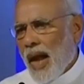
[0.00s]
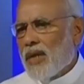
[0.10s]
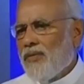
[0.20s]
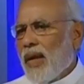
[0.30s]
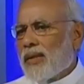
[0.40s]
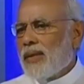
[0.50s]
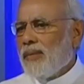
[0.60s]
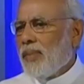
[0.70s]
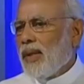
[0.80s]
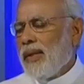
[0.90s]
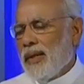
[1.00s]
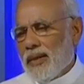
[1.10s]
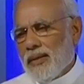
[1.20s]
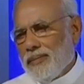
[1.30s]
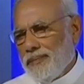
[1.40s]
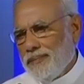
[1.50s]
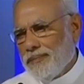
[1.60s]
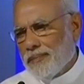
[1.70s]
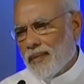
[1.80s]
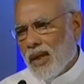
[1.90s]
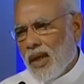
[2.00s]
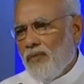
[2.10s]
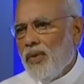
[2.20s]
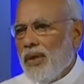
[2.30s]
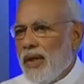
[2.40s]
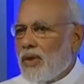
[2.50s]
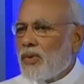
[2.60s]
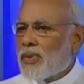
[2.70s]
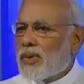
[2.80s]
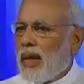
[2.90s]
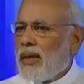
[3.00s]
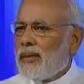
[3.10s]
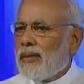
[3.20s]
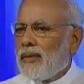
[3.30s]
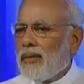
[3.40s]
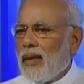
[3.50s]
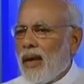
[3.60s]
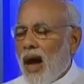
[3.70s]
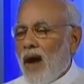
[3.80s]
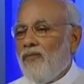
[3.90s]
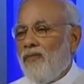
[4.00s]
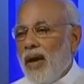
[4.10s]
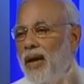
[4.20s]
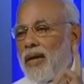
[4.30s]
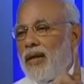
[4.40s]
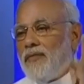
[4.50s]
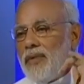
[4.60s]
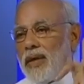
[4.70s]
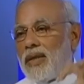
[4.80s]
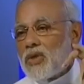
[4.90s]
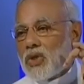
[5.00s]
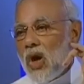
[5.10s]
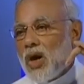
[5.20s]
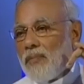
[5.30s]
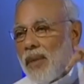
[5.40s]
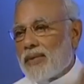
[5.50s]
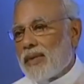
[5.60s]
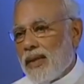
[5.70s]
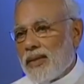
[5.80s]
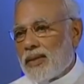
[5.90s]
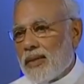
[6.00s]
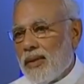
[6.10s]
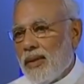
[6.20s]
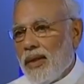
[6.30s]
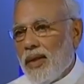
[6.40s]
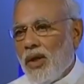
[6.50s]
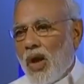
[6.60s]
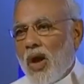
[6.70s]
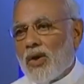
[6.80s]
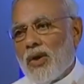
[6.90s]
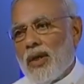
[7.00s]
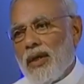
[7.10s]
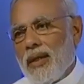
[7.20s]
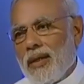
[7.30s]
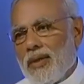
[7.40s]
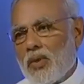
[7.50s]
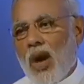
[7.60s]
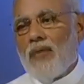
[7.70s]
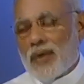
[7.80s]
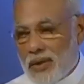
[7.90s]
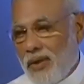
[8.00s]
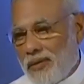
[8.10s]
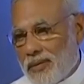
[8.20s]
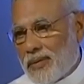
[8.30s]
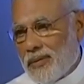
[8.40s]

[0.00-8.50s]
As we assemble here, we need to send a very strong message, not only to ourselves,